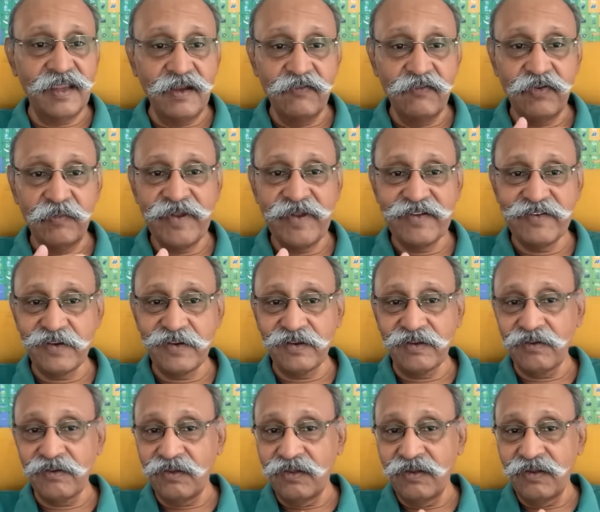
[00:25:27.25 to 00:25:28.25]

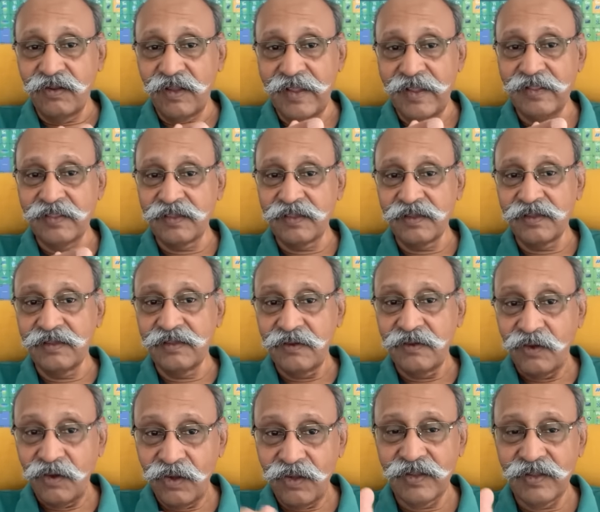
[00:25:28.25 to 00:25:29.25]
information, health,
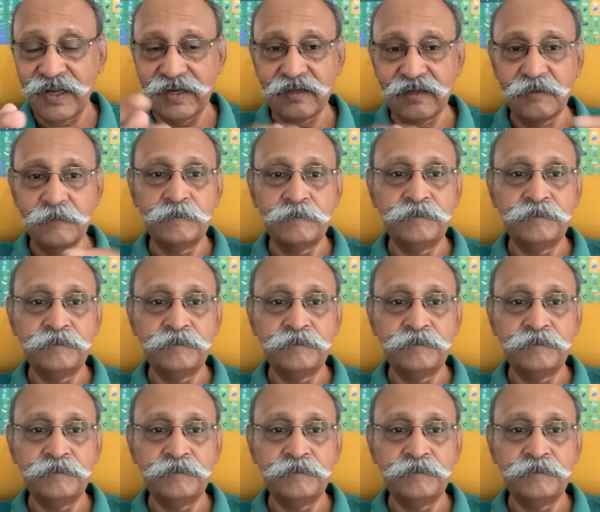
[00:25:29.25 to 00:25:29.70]
all that.